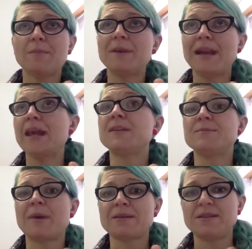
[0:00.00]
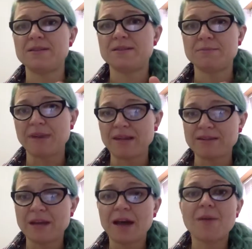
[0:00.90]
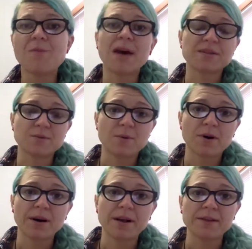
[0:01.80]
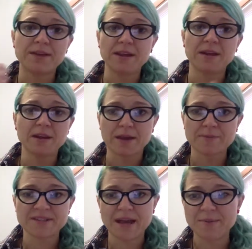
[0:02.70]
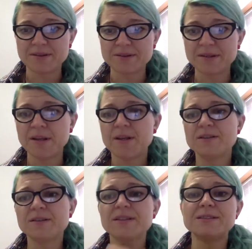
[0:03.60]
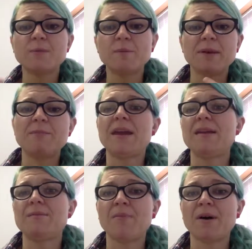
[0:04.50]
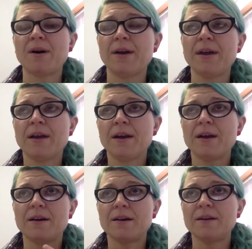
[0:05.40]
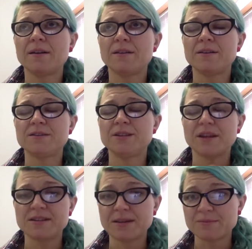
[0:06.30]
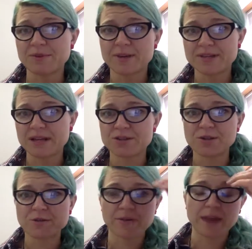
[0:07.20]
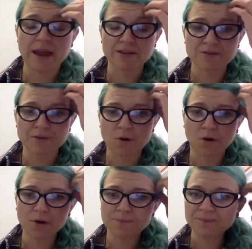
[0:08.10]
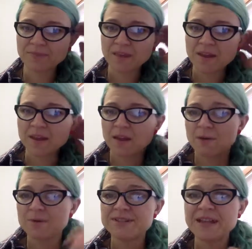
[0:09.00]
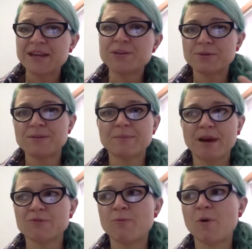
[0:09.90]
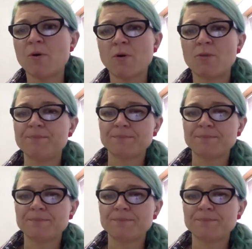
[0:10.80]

land masses to meet, and that's why the collapse happened. So that's what we mean by the conceptualization through the act of God. Whereas nature is much more